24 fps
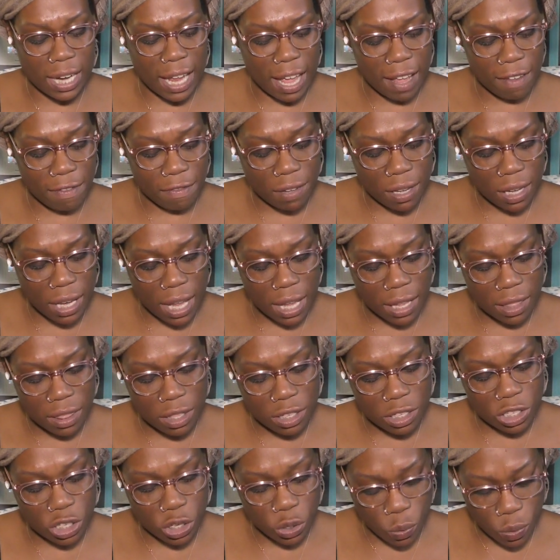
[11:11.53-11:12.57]
I feel like the
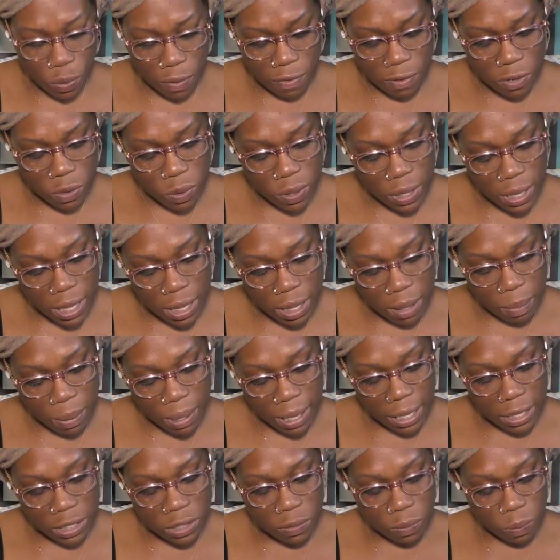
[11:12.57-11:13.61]
two of you, yeah, the
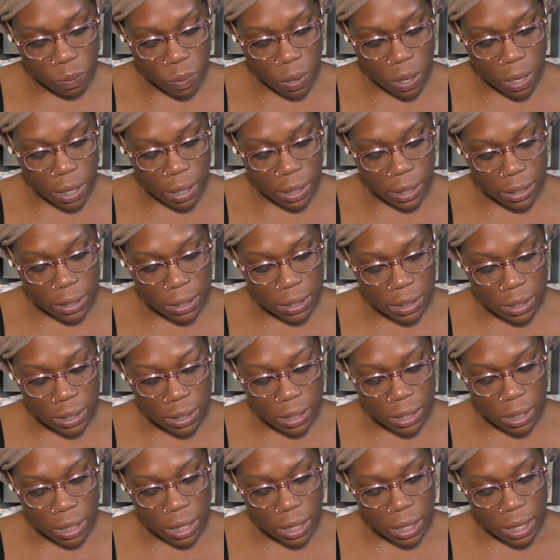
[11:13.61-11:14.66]
Page of
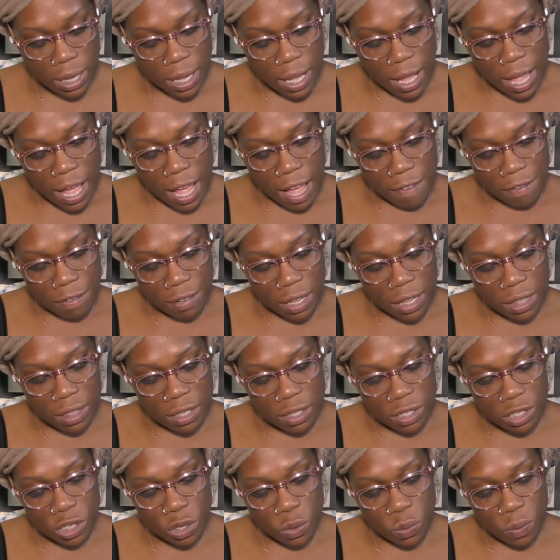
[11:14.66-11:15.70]
Wands. I feel like
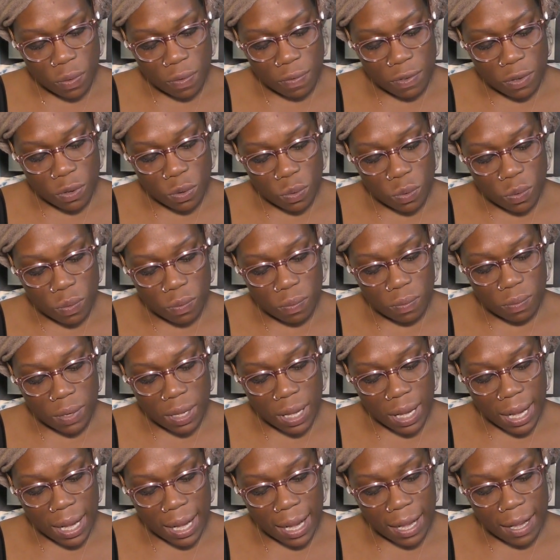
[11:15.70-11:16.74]
the two of you
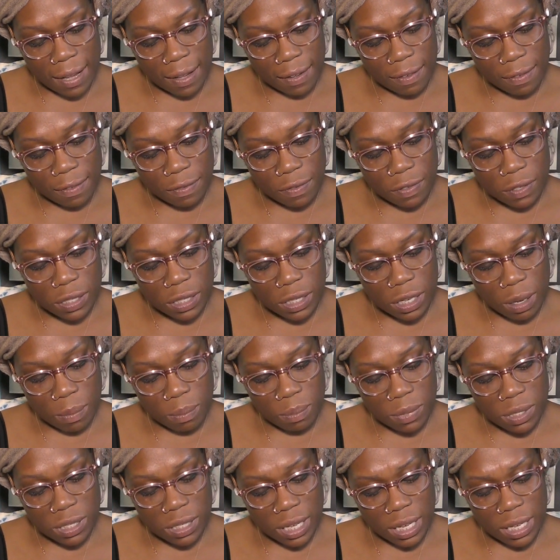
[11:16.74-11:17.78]
have
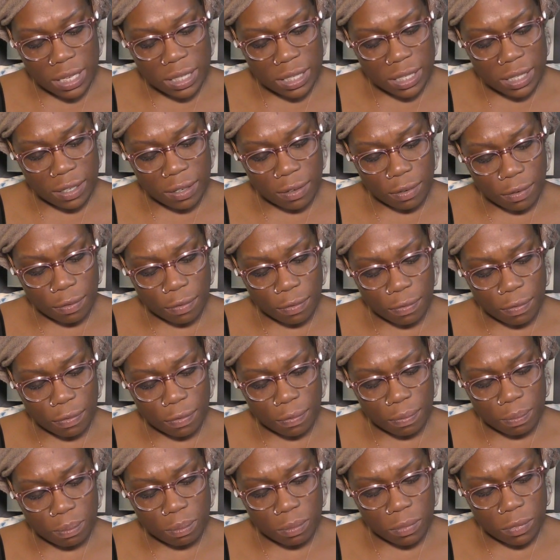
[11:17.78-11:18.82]
some sense of
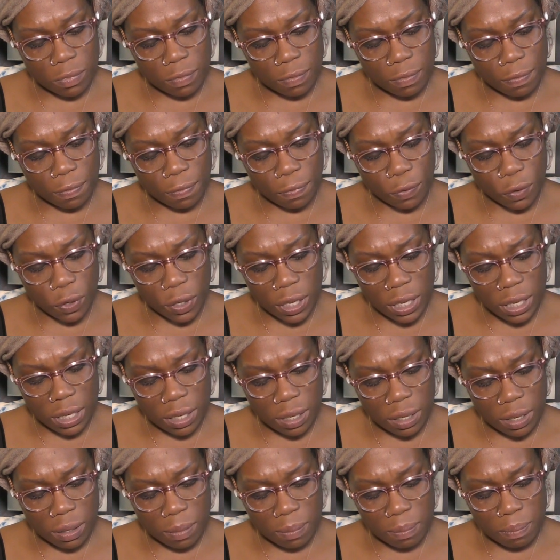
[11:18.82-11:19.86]

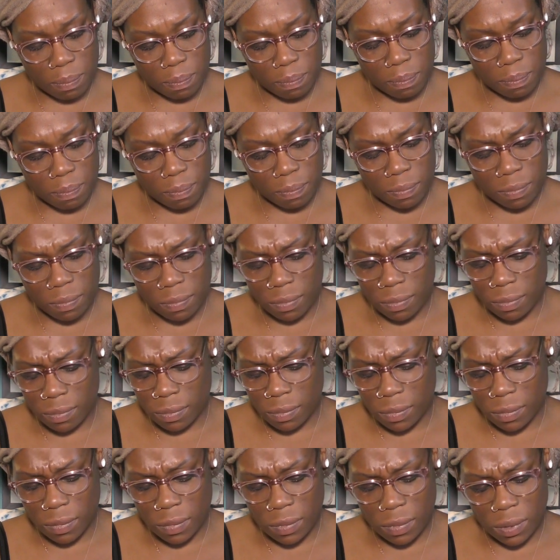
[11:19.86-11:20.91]
freedom
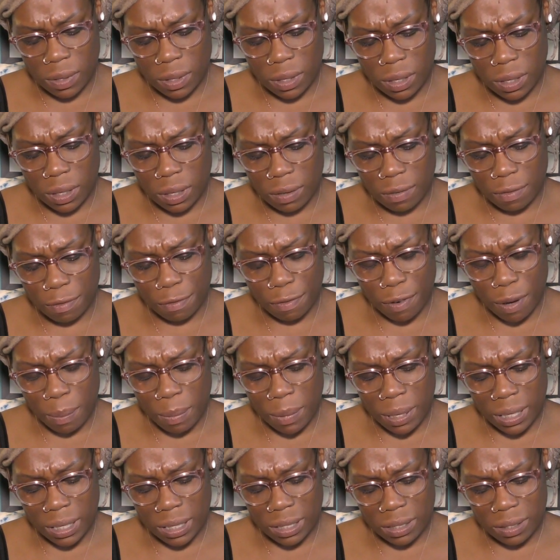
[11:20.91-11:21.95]
from
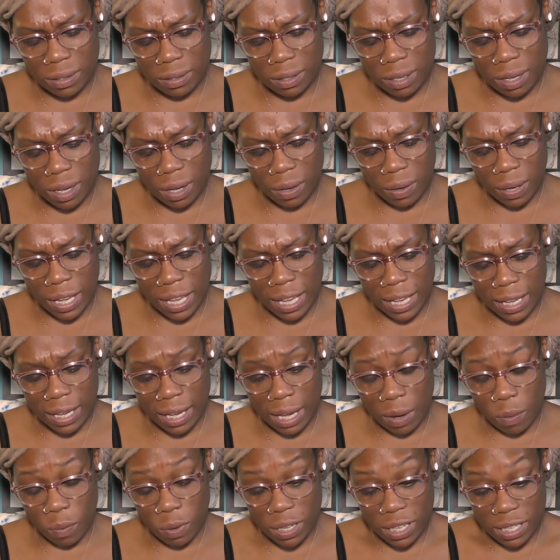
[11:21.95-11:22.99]
me. Okay,
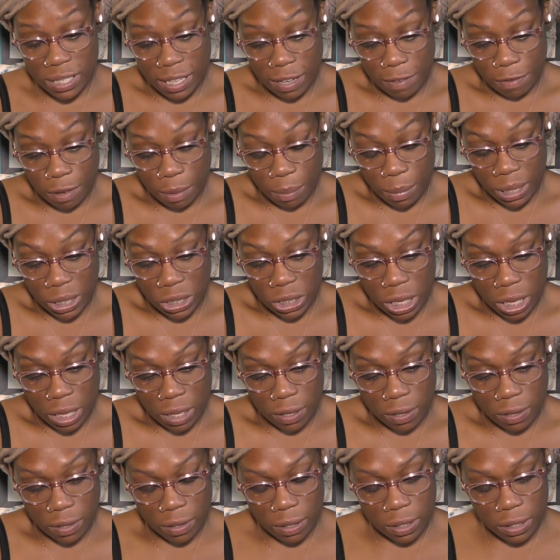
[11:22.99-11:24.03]
I wanted to say from each
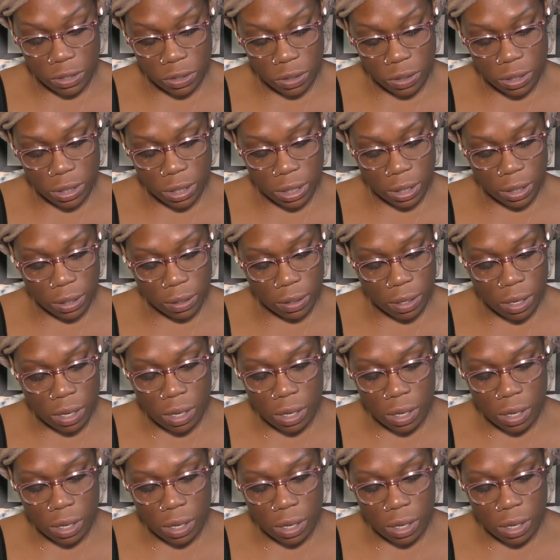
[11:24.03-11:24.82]
other. Interesting.